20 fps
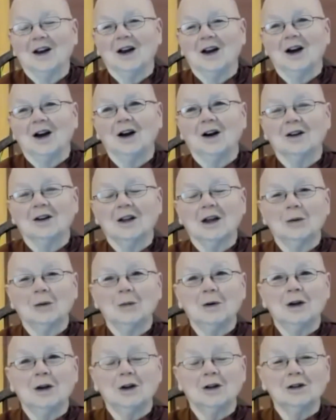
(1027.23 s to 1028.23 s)
That
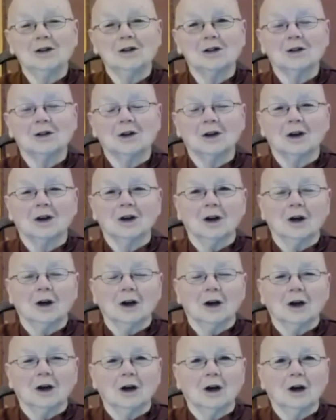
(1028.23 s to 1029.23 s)
means
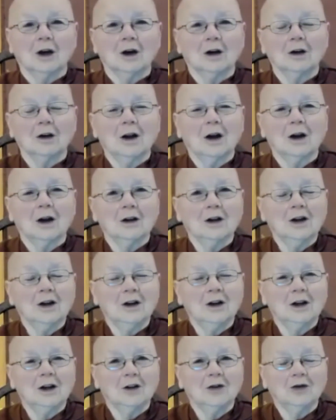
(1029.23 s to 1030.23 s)
not
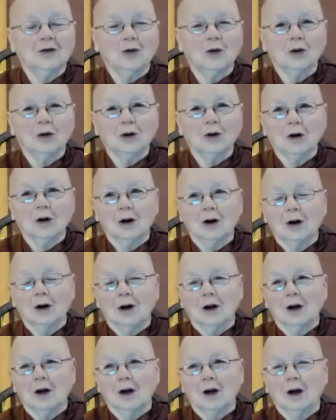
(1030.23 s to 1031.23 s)
eating for
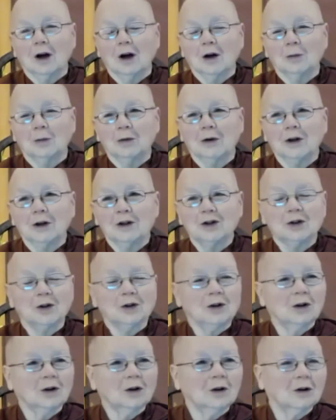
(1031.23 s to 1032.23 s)

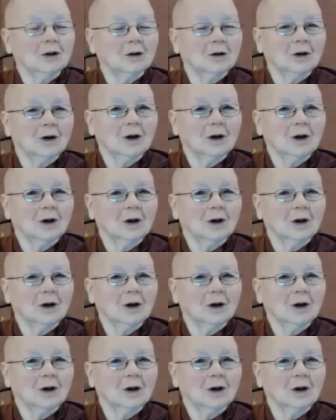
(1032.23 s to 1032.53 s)
pleasure,